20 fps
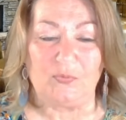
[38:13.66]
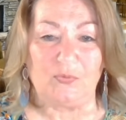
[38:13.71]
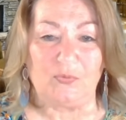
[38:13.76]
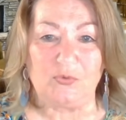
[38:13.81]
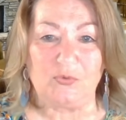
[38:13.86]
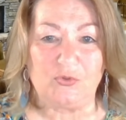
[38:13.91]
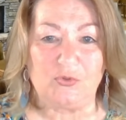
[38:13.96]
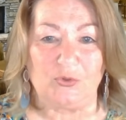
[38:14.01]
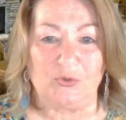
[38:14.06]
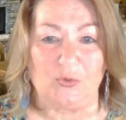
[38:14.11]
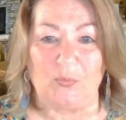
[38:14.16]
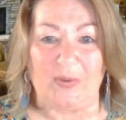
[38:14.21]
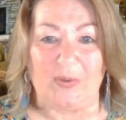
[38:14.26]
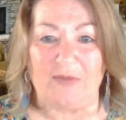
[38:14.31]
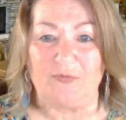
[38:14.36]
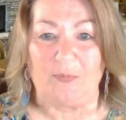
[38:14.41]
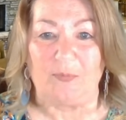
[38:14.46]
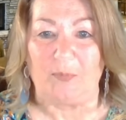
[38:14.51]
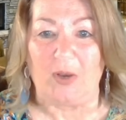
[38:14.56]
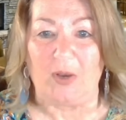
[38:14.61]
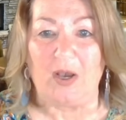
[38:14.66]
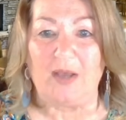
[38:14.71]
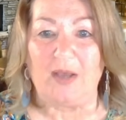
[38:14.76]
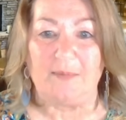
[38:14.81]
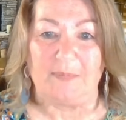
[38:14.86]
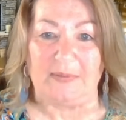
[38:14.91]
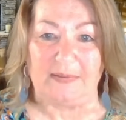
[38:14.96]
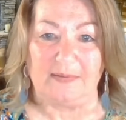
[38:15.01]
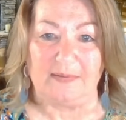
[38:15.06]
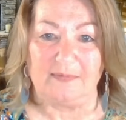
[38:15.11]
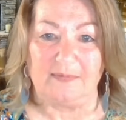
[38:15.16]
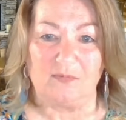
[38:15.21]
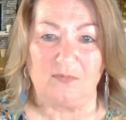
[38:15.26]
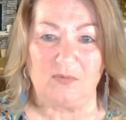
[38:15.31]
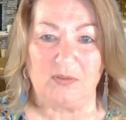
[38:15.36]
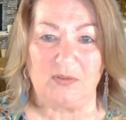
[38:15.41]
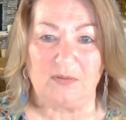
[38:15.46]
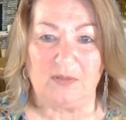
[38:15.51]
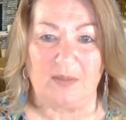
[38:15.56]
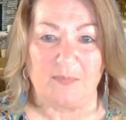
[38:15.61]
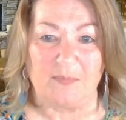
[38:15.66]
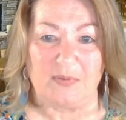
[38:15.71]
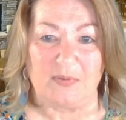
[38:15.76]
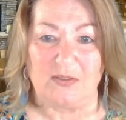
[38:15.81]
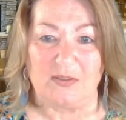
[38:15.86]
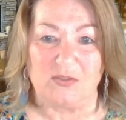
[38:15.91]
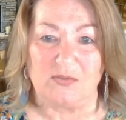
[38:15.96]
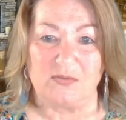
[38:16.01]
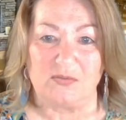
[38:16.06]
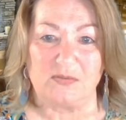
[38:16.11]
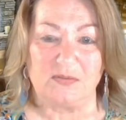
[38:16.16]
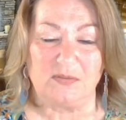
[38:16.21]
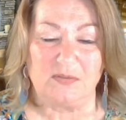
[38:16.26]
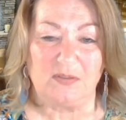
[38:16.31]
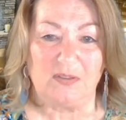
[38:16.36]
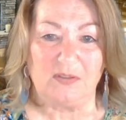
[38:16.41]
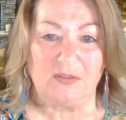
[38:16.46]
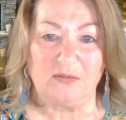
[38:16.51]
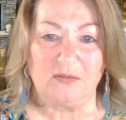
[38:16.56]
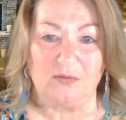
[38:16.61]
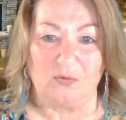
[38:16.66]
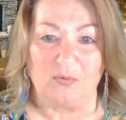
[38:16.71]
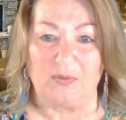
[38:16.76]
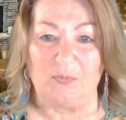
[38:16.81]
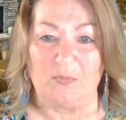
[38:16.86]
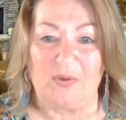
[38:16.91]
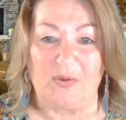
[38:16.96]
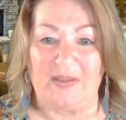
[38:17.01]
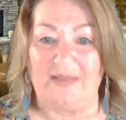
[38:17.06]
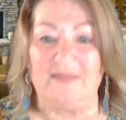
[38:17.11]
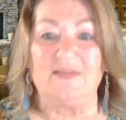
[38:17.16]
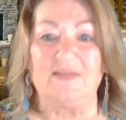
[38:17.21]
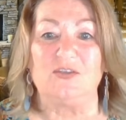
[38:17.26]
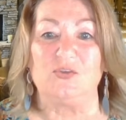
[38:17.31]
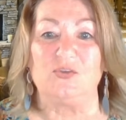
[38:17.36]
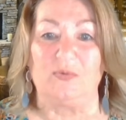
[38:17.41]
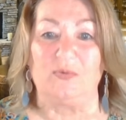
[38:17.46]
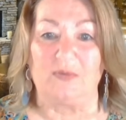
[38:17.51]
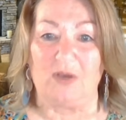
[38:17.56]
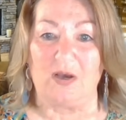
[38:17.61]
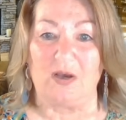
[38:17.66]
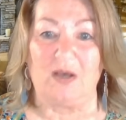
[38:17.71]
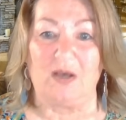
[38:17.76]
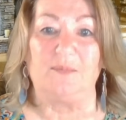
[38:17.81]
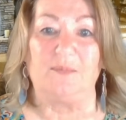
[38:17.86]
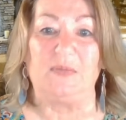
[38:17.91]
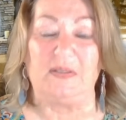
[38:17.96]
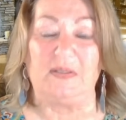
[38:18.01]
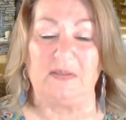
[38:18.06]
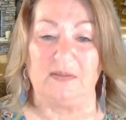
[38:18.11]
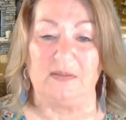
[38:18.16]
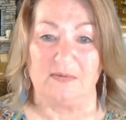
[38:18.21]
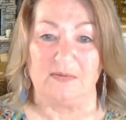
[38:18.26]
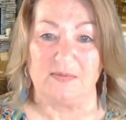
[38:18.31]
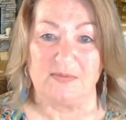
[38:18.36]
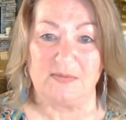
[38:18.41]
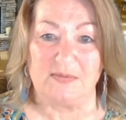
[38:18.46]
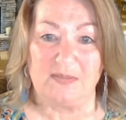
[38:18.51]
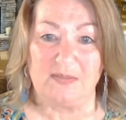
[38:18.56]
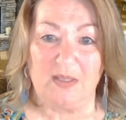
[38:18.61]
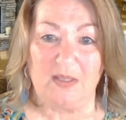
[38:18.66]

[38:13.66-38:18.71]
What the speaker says: turn away from God because of it. I mean, they just don't want anything to do with God because